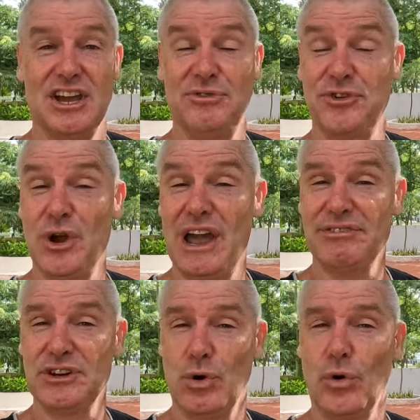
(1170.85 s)
If you
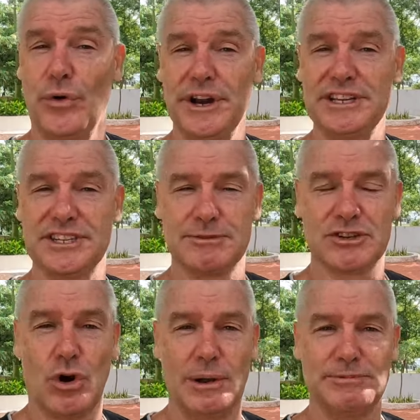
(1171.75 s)
haven't already
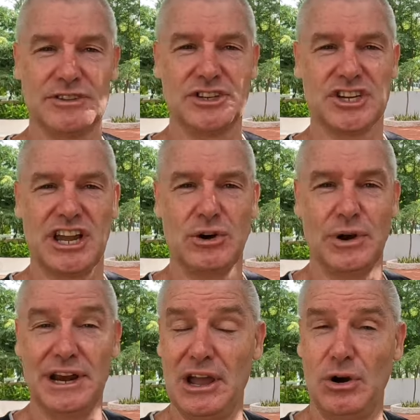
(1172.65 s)
subscribed to the
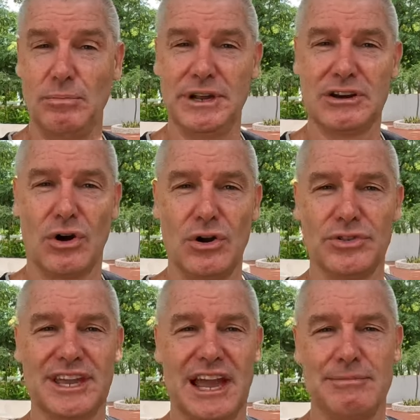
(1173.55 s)
channel and helped me grow
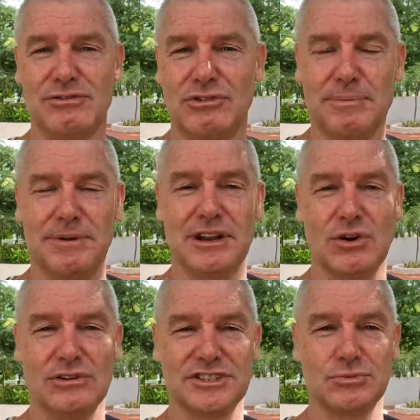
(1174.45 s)
the game of rugby
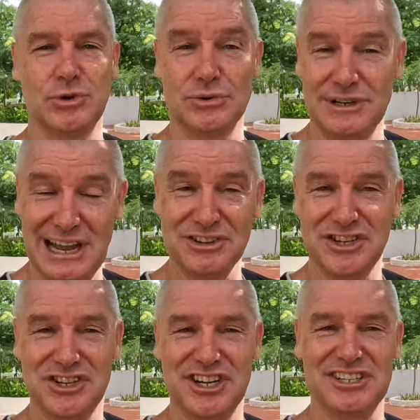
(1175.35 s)
across the world,
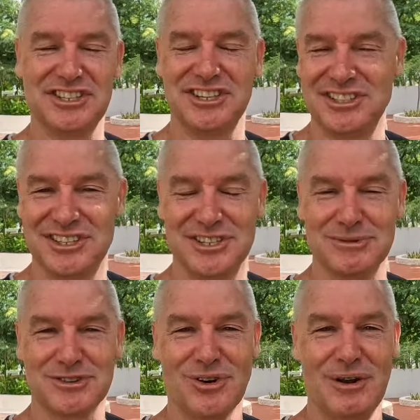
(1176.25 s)
now's your chance to hit the
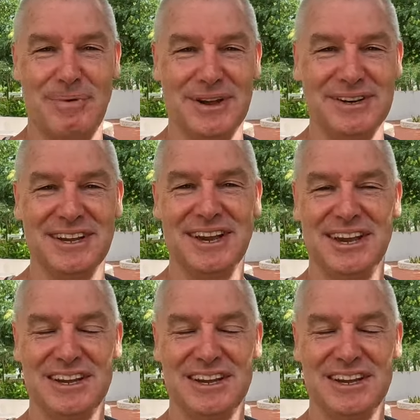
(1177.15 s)
subscribe button.